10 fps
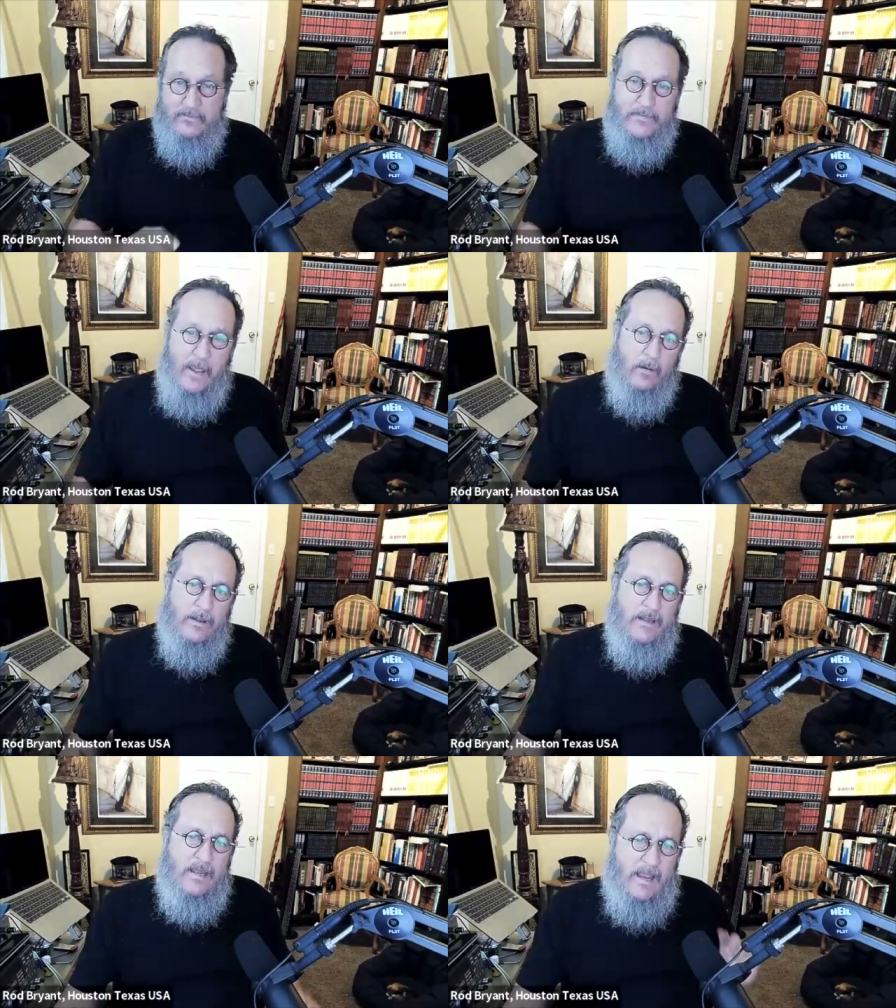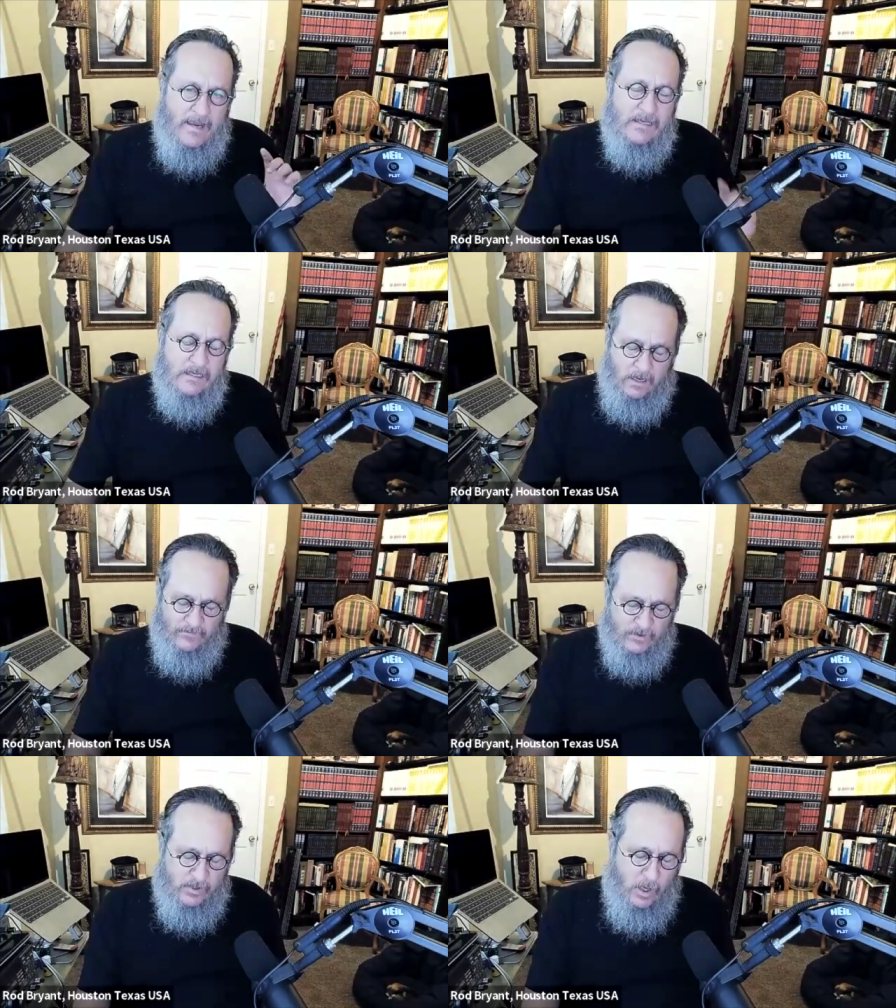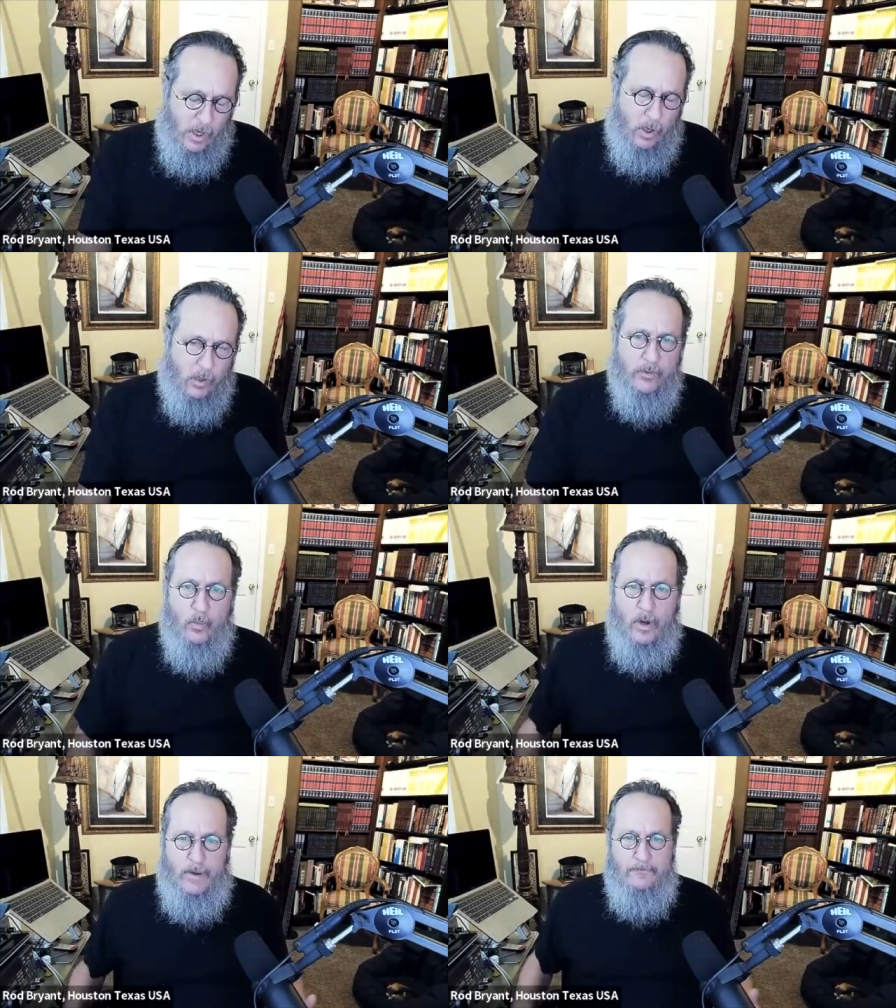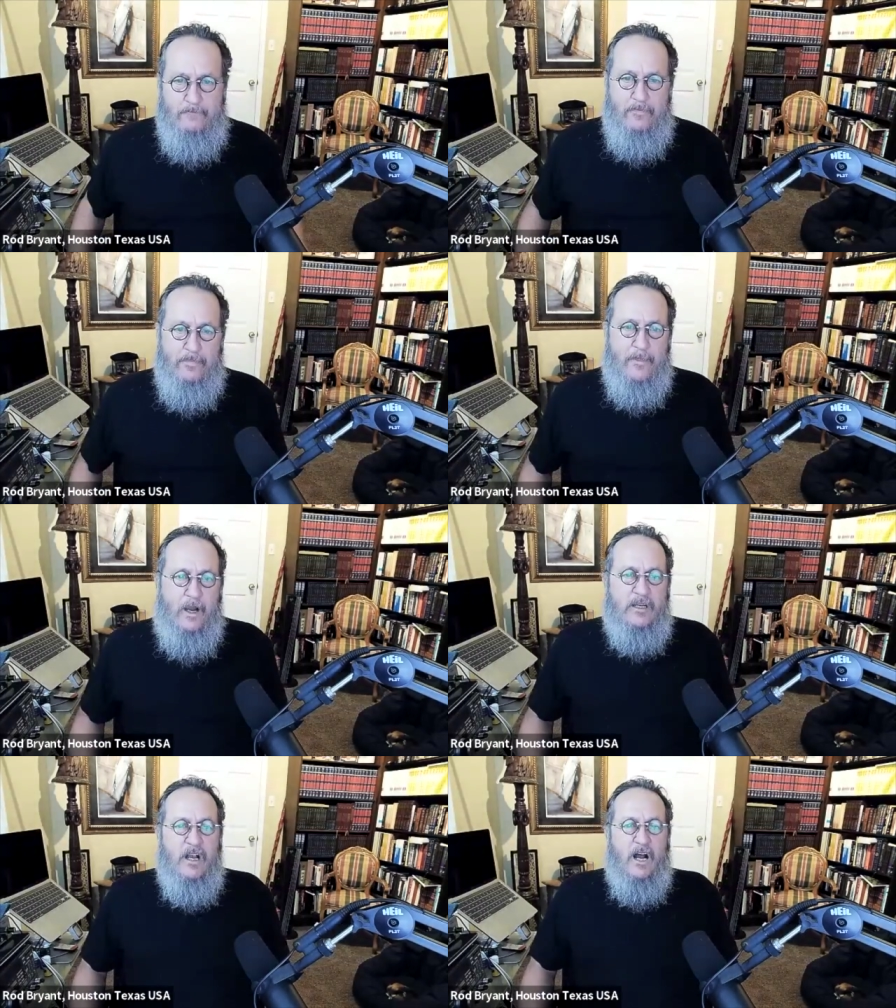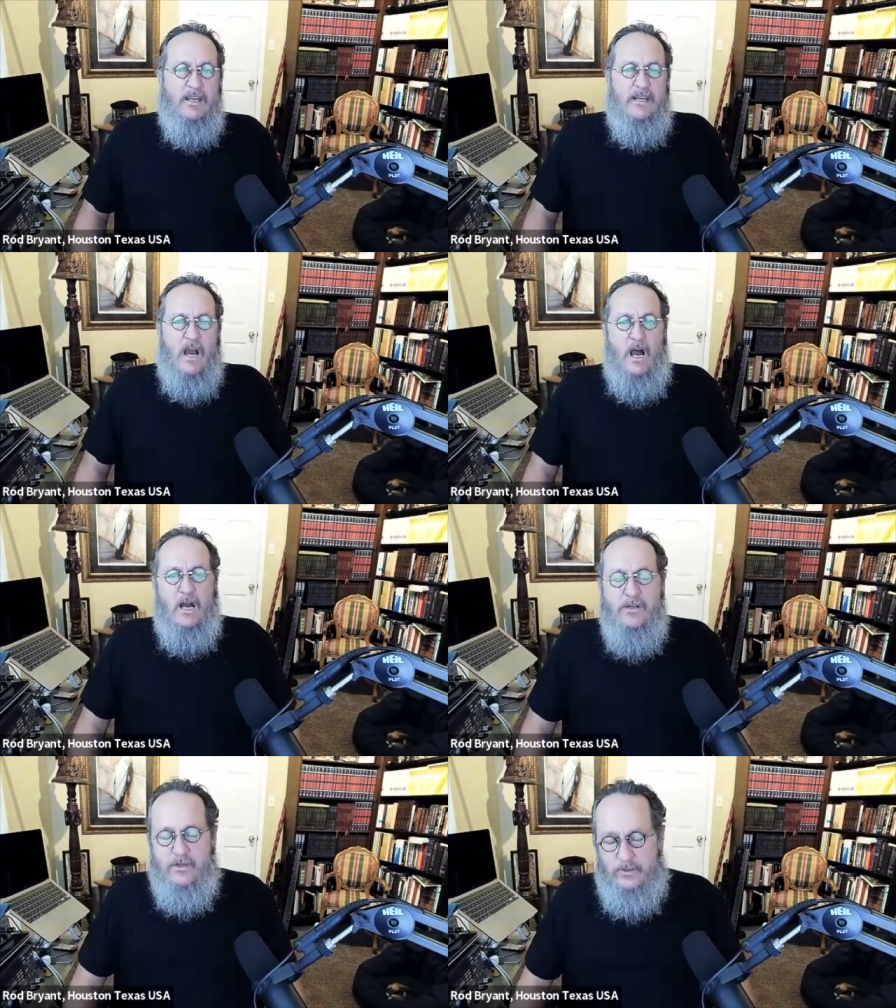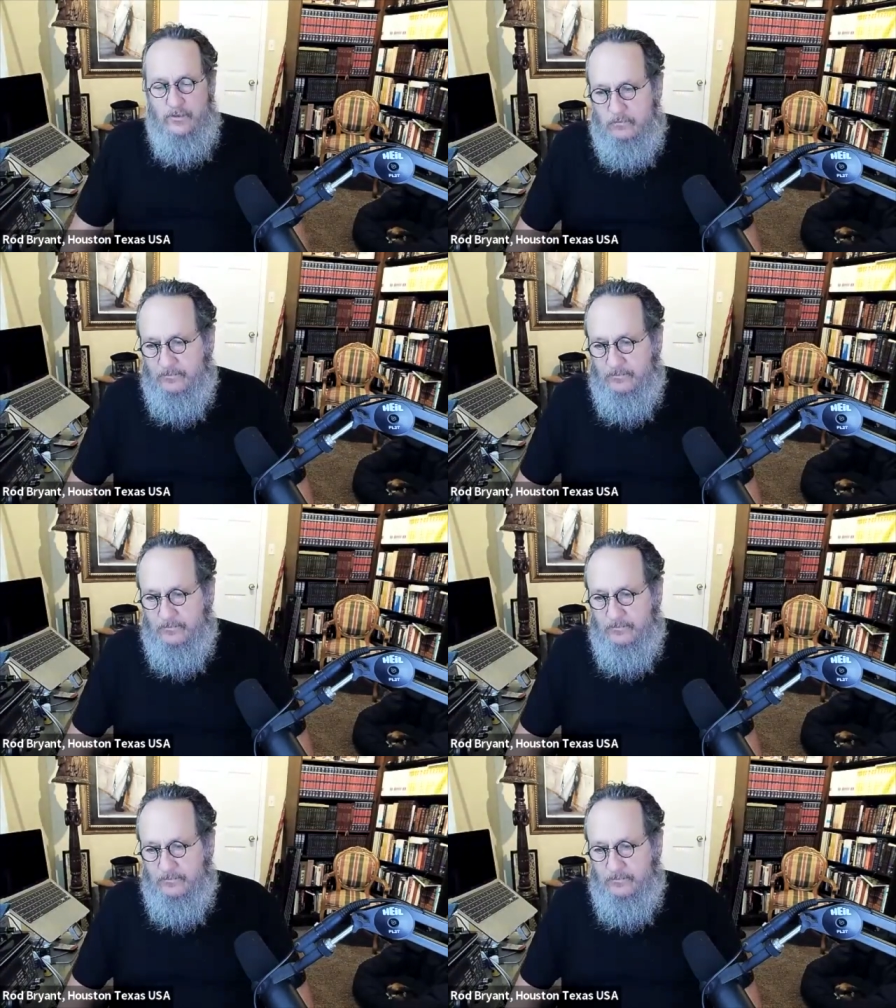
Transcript: Now, Esav is called what? A cunning hunter.